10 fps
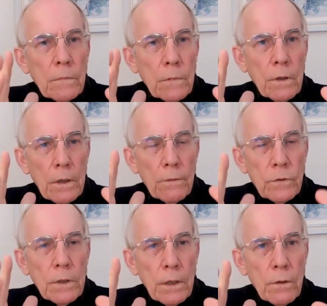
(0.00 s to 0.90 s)
idea of
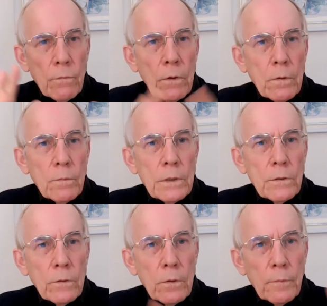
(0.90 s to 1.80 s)
sitting in a room as
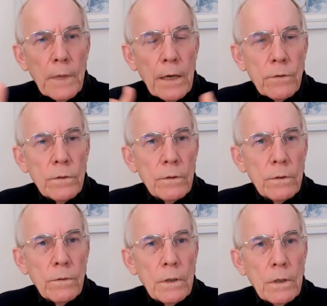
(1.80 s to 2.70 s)
a group of managers
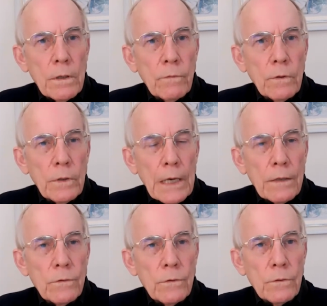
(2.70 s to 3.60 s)
and thinking you've got the
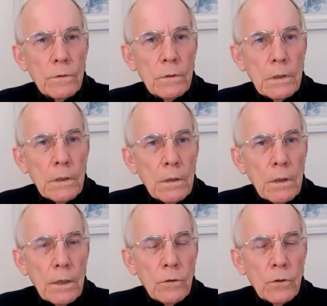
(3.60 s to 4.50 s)
answers, it's